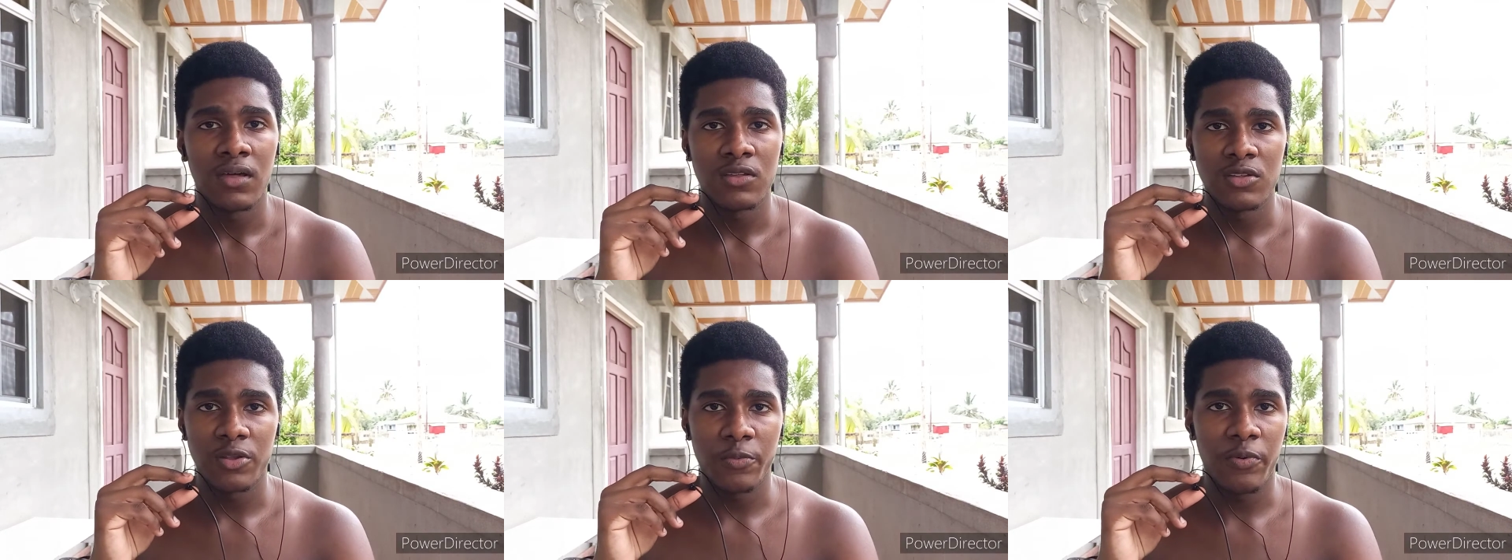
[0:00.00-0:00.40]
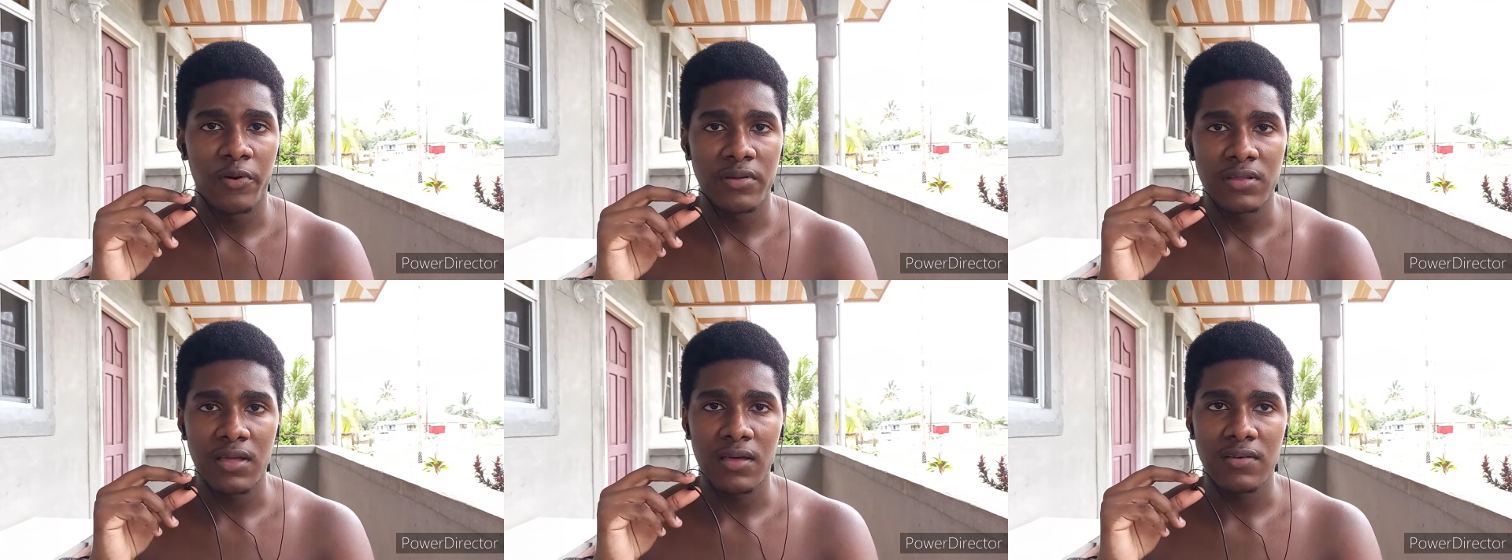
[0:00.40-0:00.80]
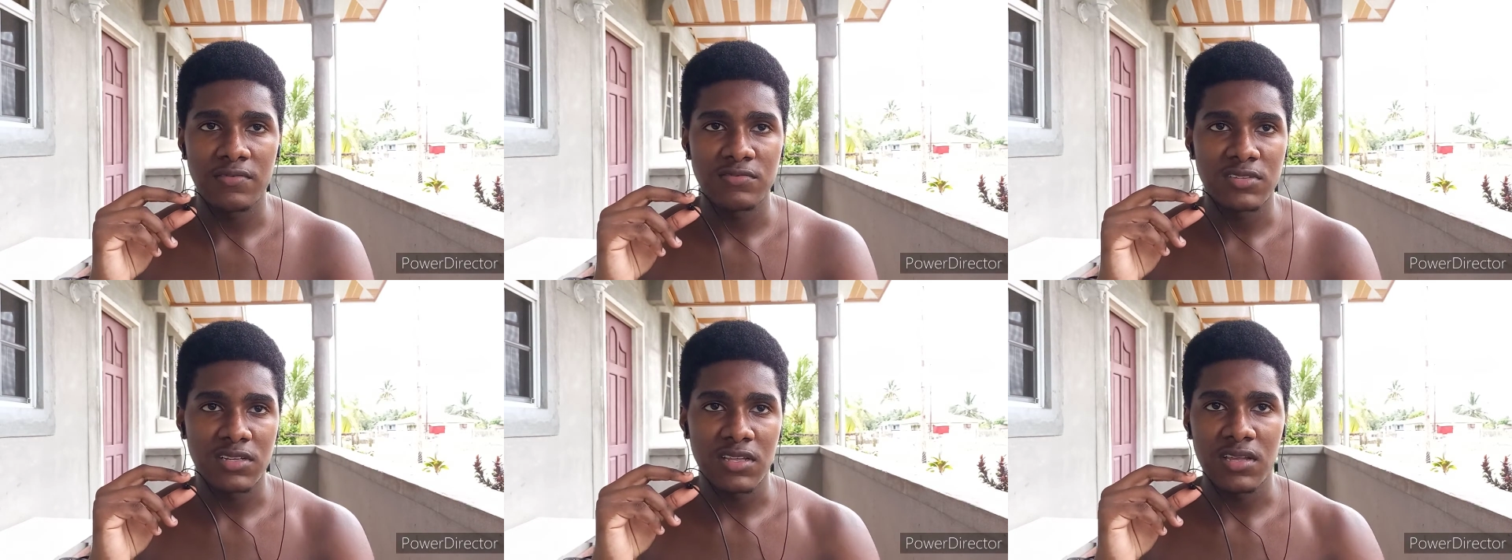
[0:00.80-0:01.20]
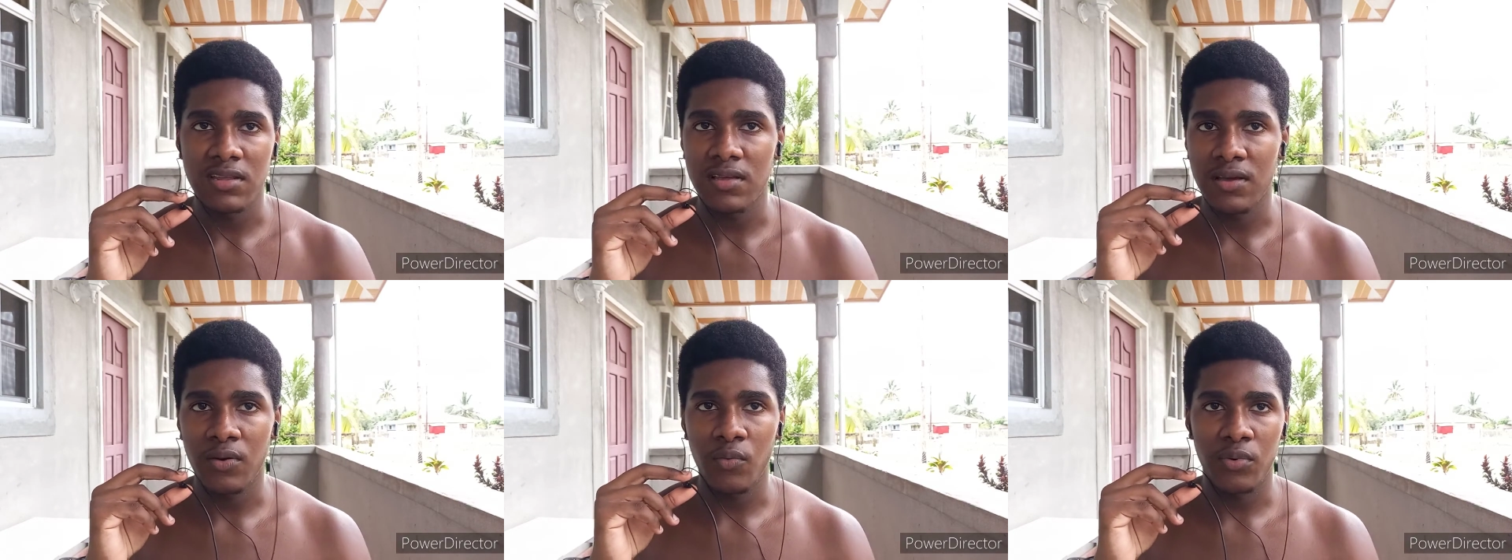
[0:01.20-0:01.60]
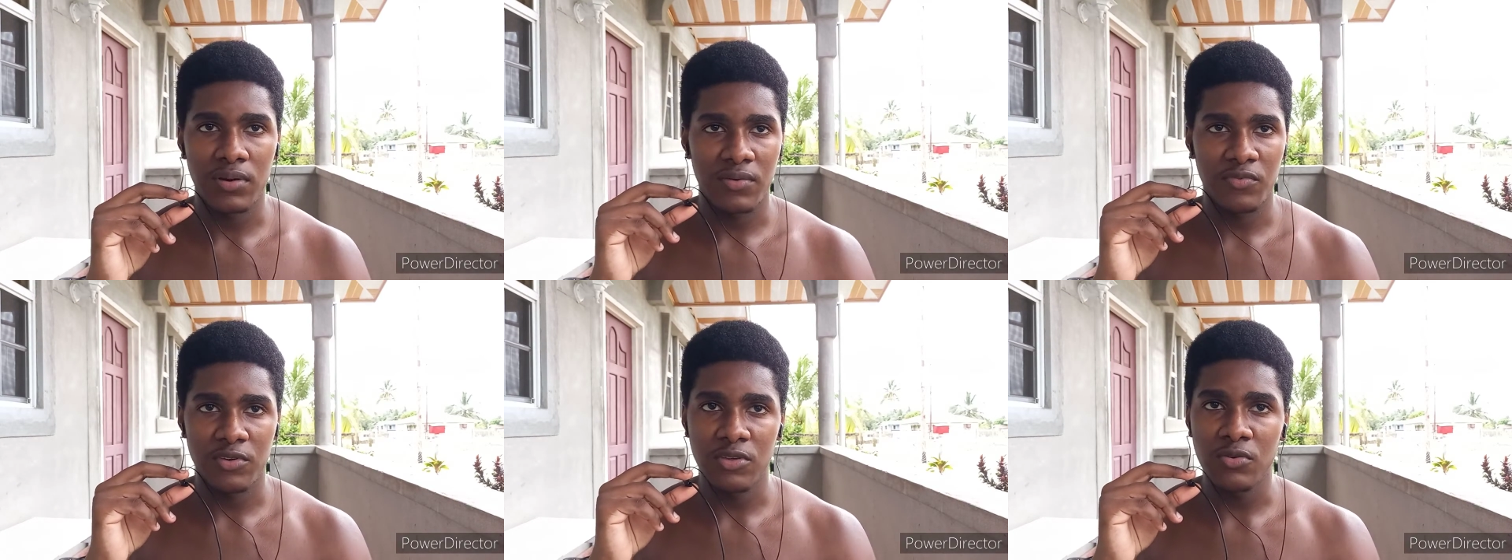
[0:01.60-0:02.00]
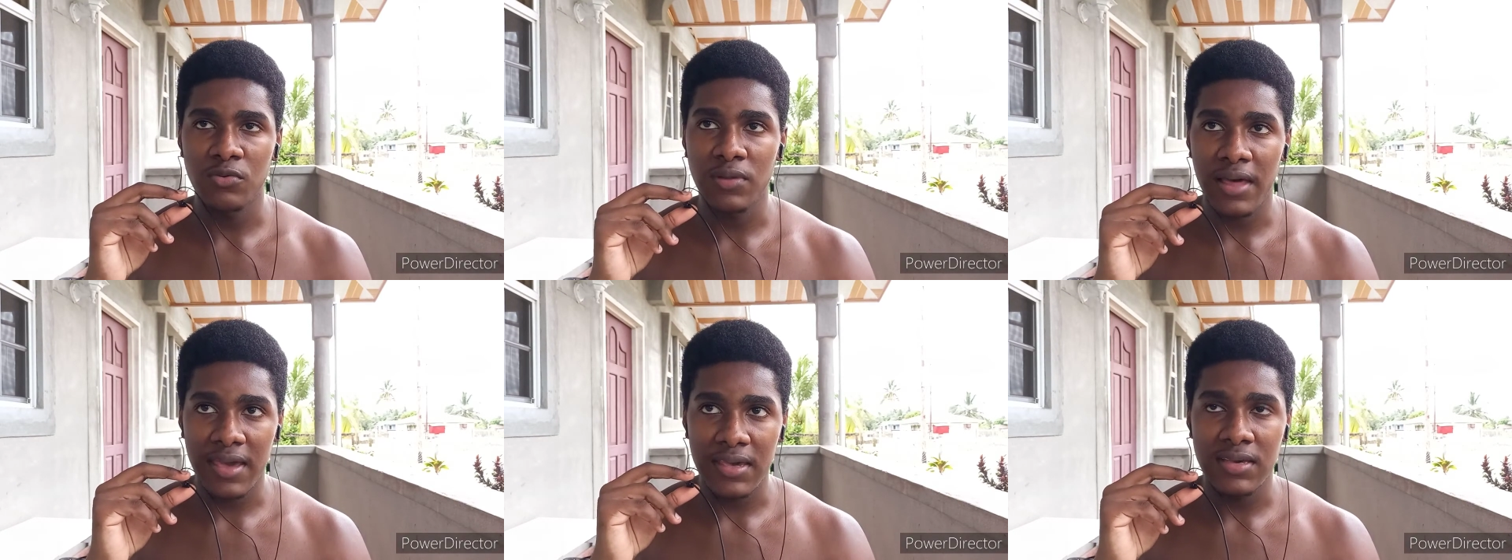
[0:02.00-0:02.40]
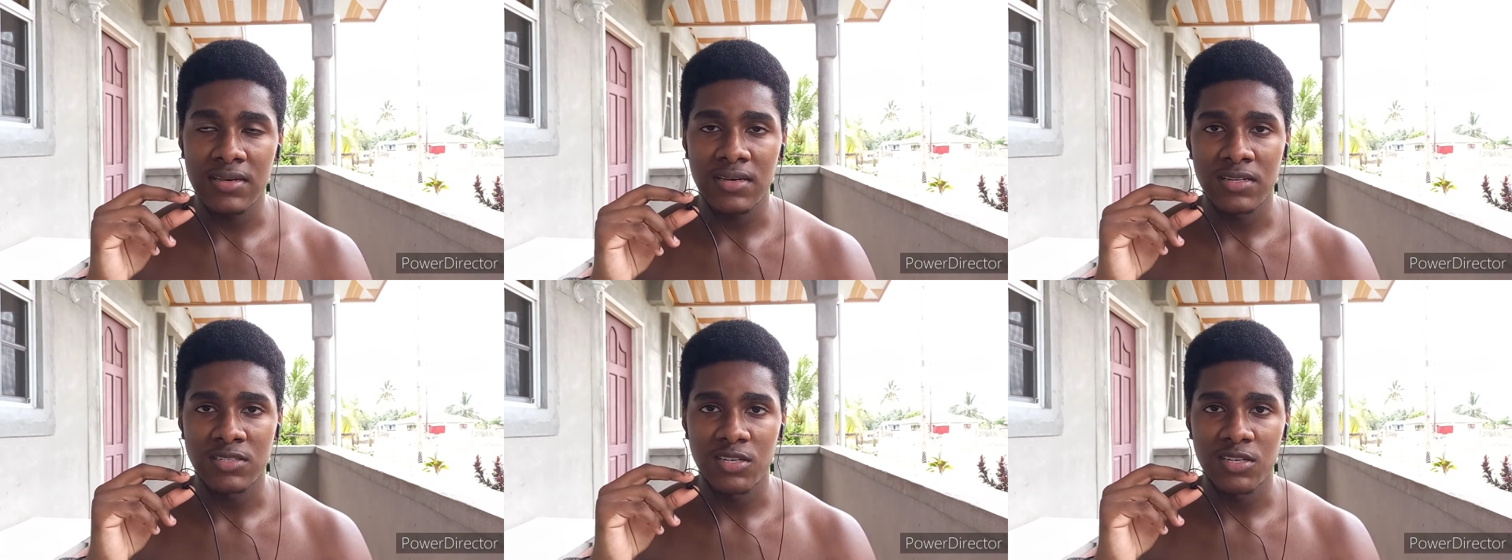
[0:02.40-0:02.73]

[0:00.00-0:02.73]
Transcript: to the point of deleting whatever you like